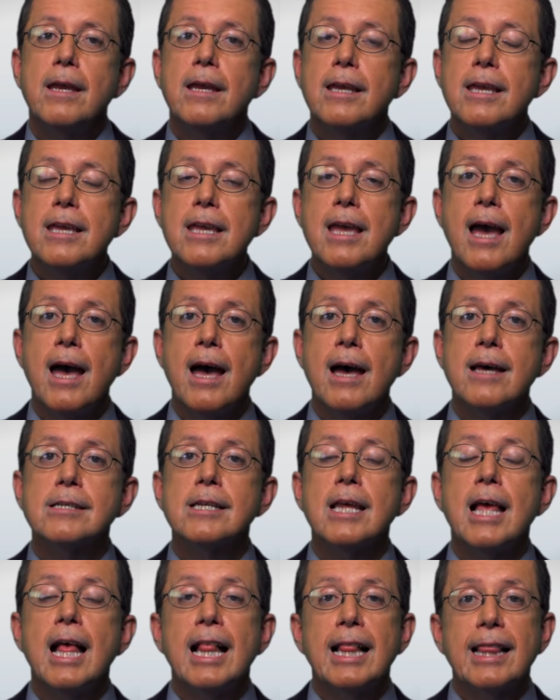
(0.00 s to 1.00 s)
He
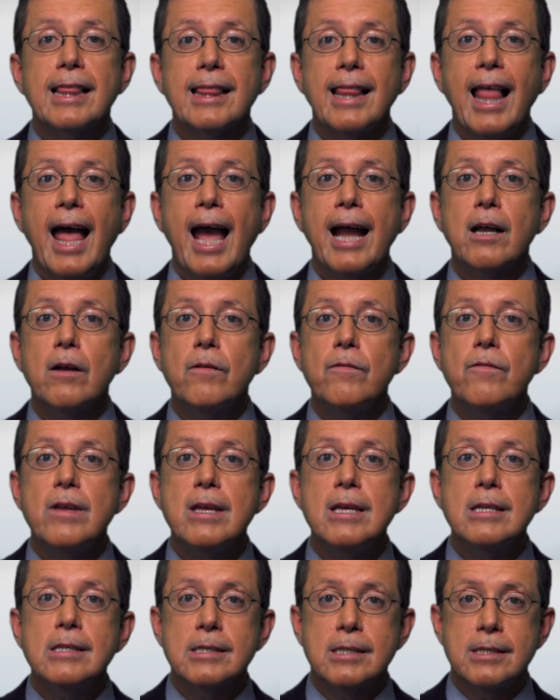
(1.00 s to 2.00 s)
has lack of
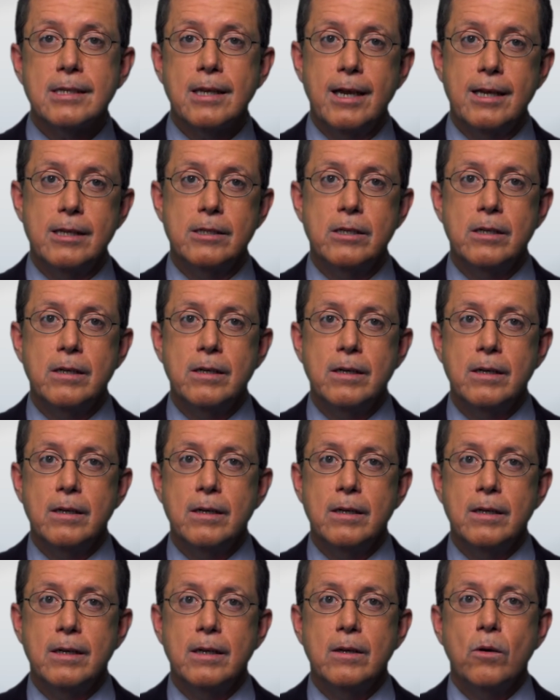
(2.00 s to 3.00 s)
insight,
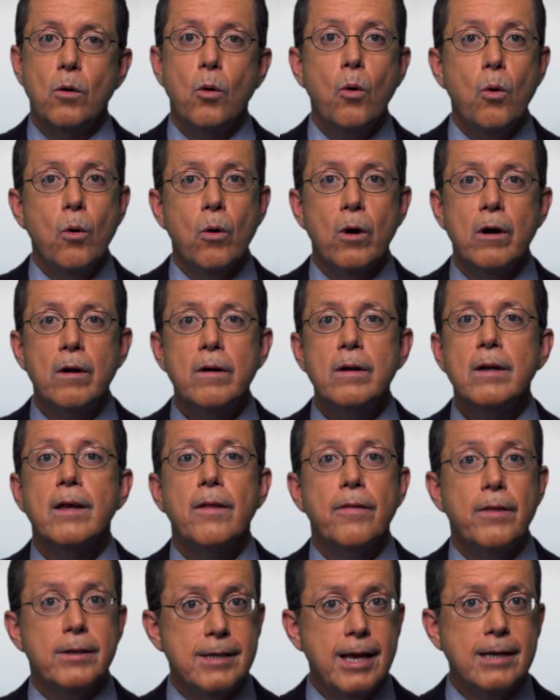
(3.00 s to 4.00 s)
or
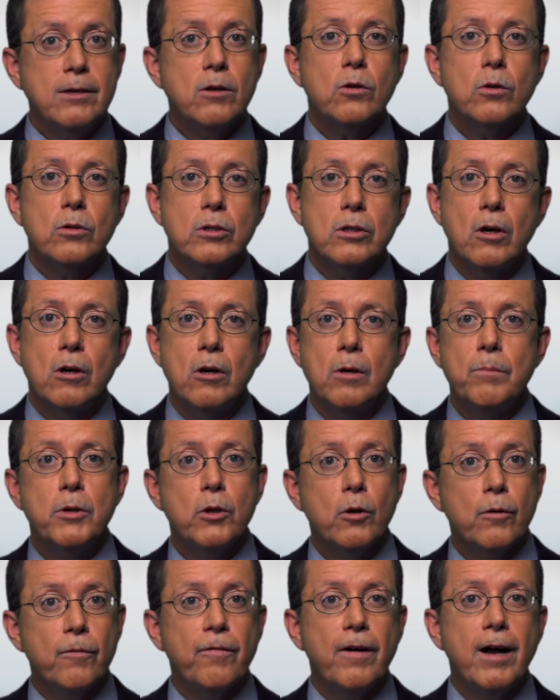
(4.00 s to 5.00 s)
the technical term
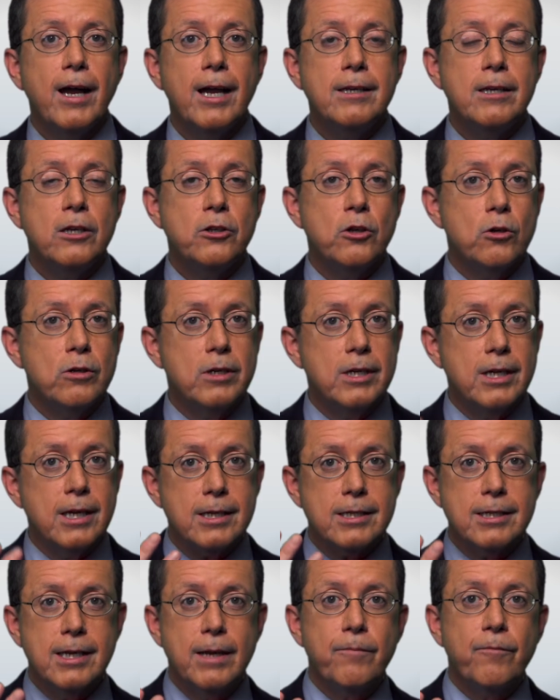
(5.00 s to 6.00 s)
you'll find in your
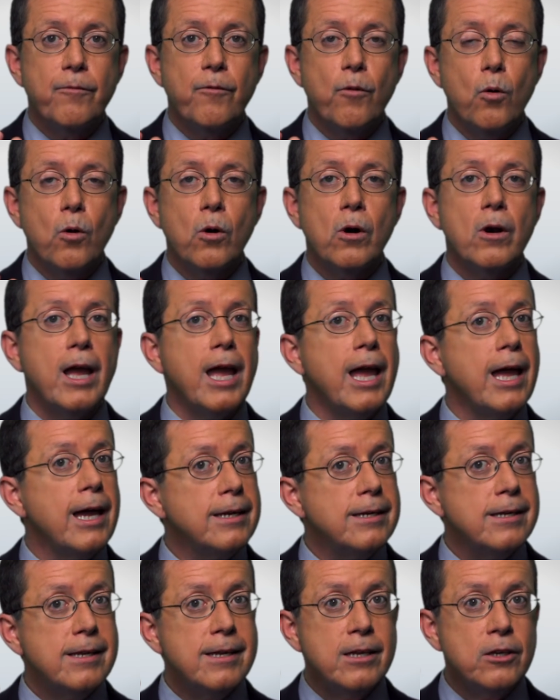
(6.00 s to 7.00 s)
DSM-4
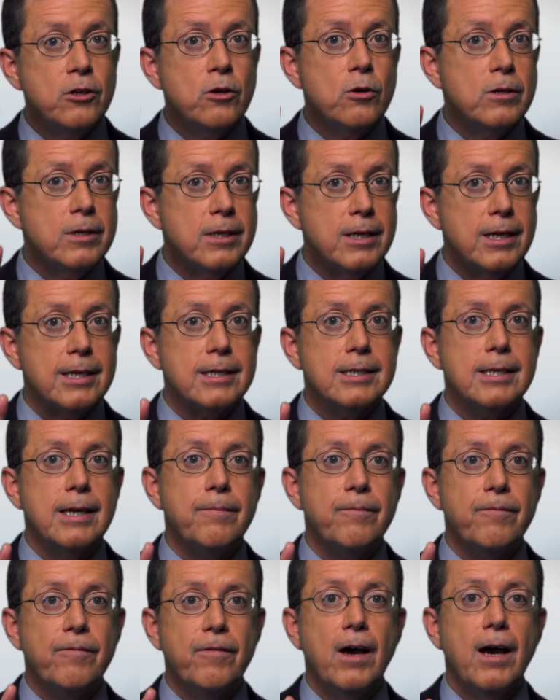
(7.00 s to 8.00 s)
and in your
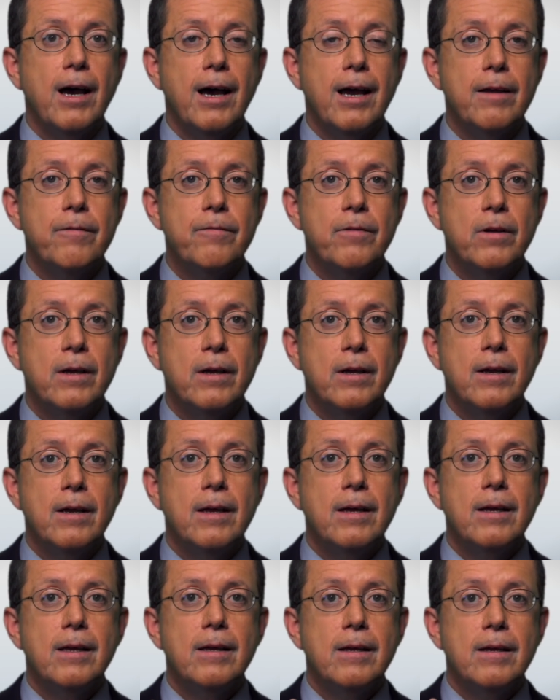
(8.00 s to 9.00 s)
DSM-5
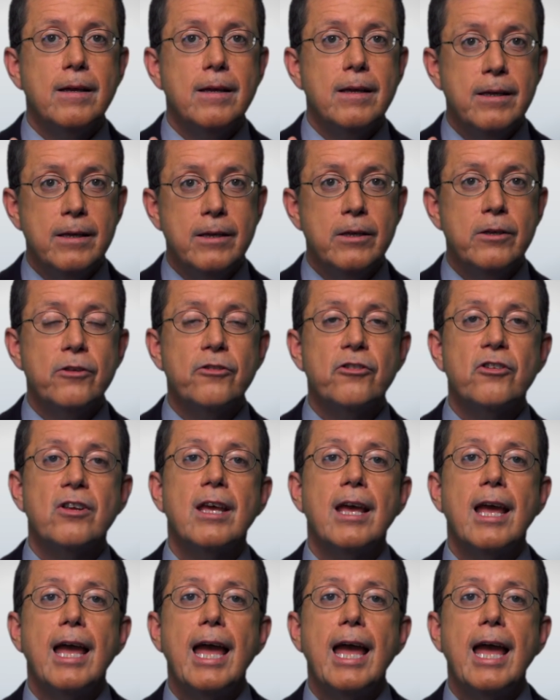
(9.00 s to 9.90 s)
is